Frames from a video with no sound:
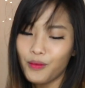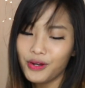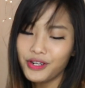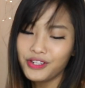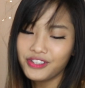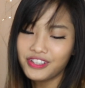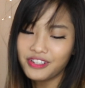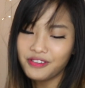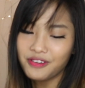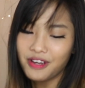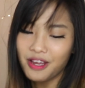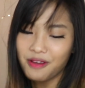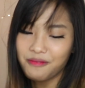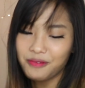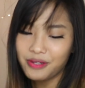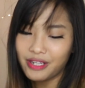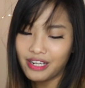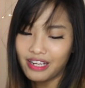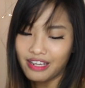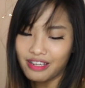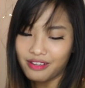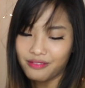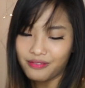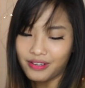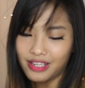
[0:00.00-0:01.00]
What do you think will happen
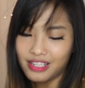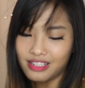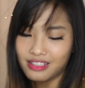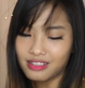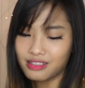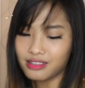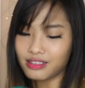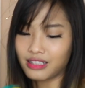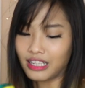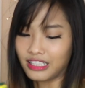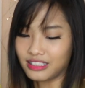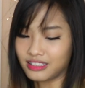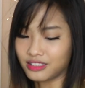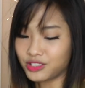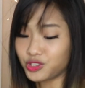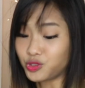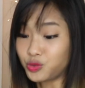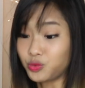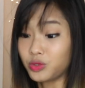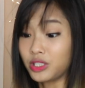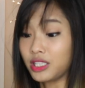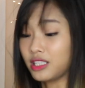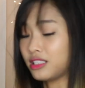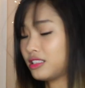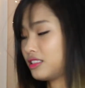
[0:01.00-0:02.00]
like if I eat like the
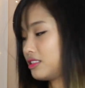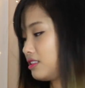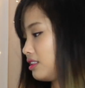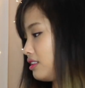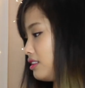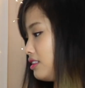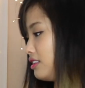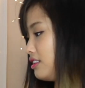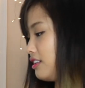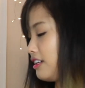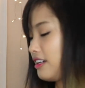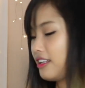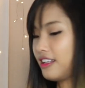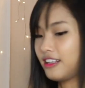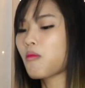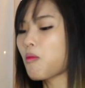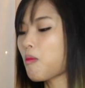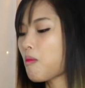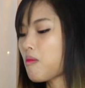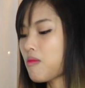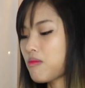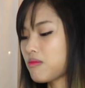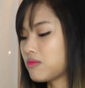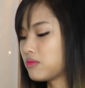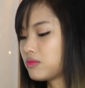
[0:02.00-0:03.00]
sweet and the salty together?
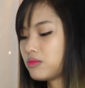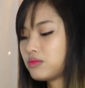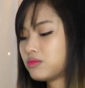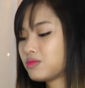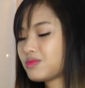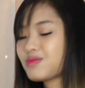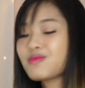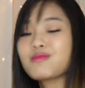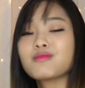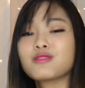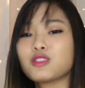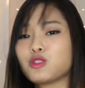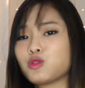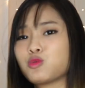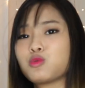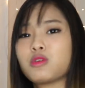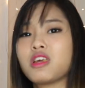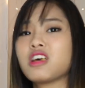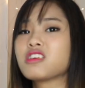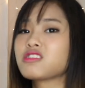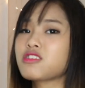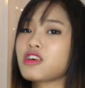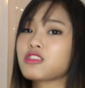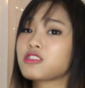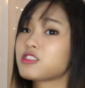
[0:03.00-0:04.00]
Mm-mm. Sweet
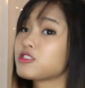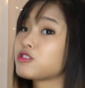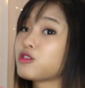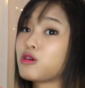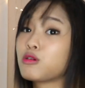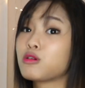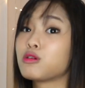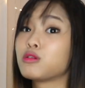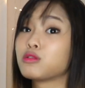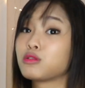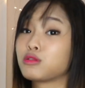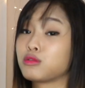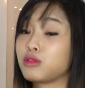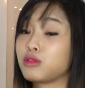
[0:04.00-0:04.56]
and salty don't go